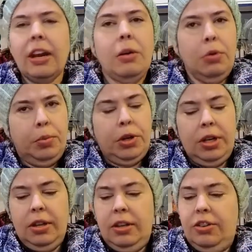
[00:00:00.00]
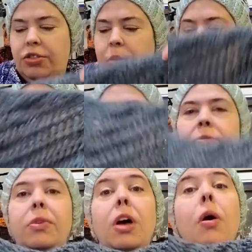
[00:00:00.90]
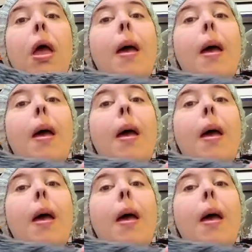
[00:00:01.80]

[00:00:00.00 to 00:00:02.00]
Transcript: I will put it in the description down below.